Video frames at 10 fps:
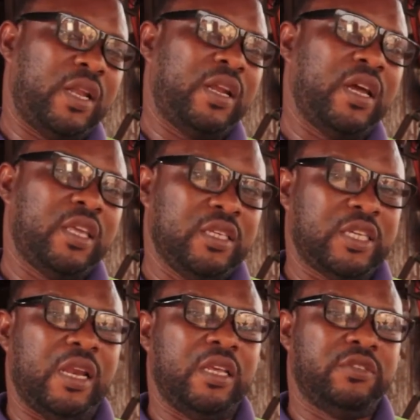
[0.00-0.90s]
another key
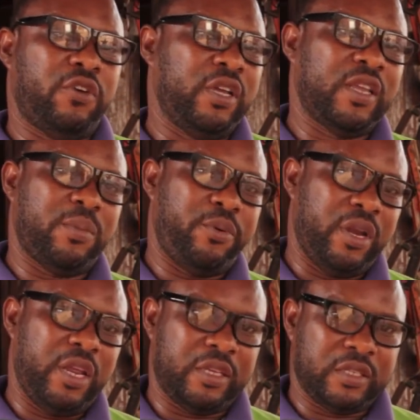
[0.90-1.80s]
challenge for
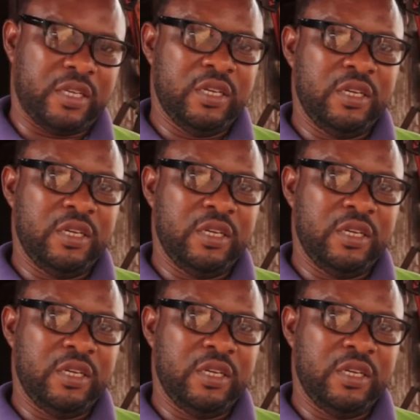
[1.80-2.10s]
entrepreneurs.